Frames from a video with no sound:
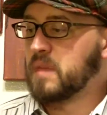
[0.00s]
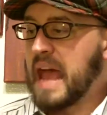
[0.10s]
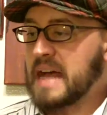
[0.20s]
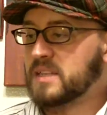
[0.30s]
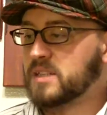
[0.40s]

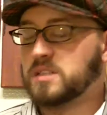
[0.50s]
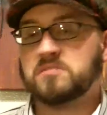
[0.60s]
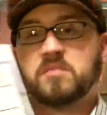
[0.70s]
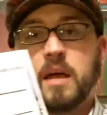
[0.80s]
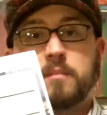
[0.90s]

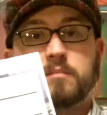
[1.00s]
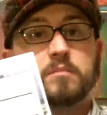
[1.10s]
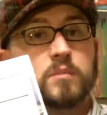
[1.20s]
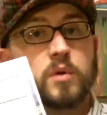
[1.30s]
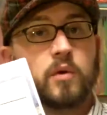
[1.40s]
casks. I'm
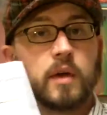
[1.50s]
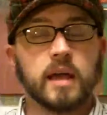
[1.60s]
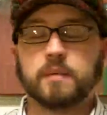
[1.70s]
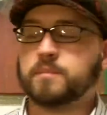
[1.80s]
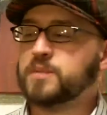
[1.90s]
going
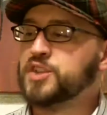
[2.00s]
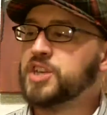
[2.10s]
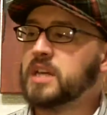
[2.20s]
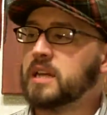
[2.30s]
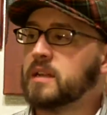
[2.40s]
ahead and
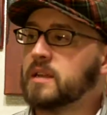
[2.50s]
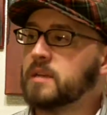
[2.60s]
cheating a